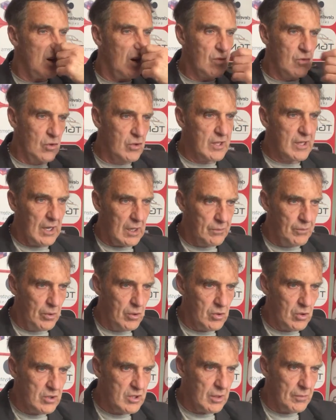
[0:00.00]
although they get a
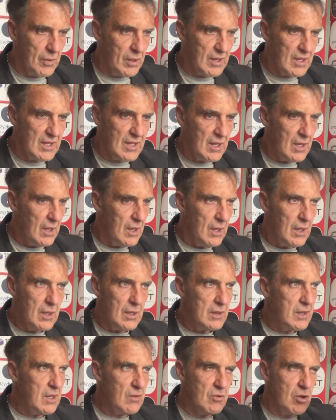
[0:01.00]
boatload of money,
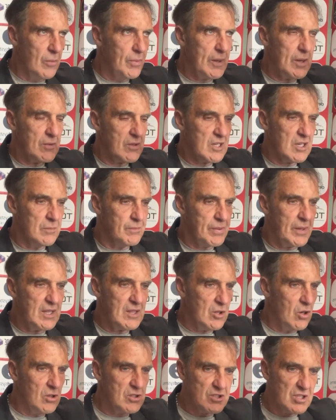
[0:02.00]
they'll not be able to compete.
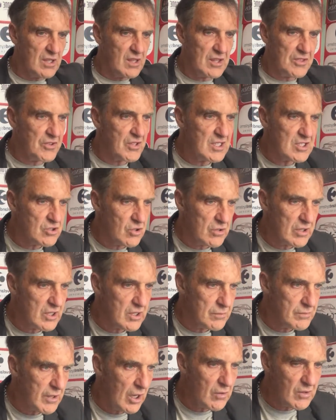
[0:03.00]
The odds are the 3's going to
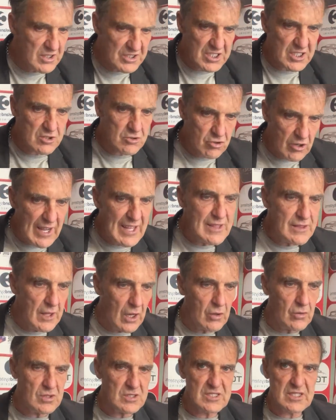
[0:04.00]
come down. It's a trend
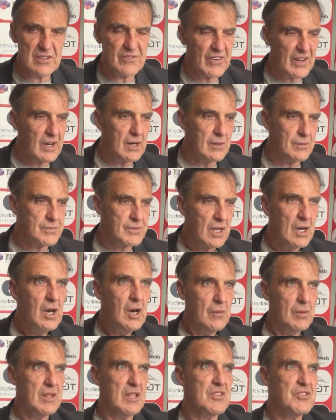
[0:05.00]
now. It's developed.
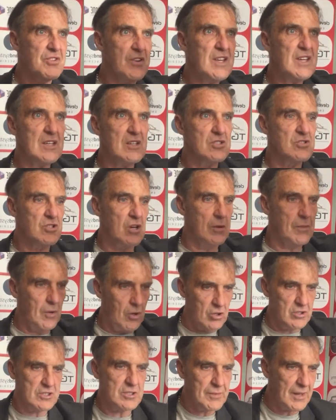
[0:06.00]
Well, the 3 goes up,
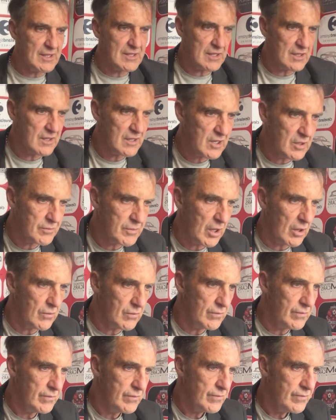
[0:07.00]
automatically come down.
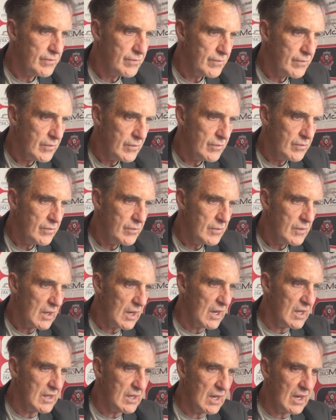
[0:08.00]

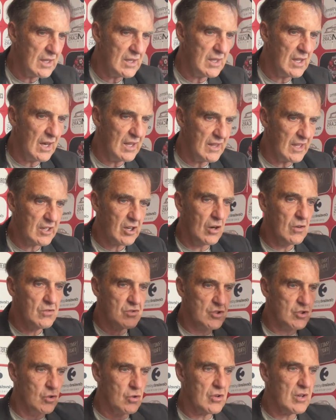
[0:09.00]
And the golf's
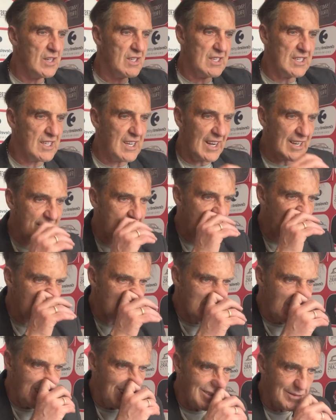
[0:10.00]
so great you can't
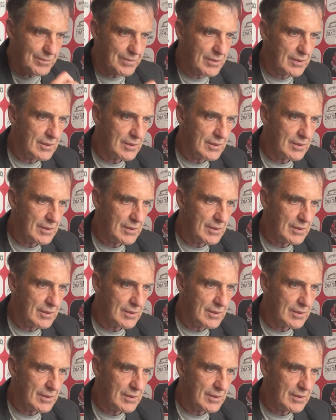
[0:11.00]
catch it up.